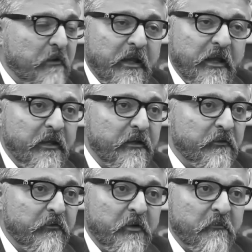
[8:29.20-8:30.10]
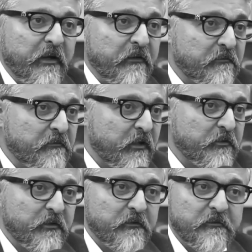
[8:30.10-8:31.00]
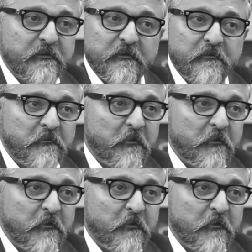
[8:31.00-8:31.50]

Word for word: And during my discussions,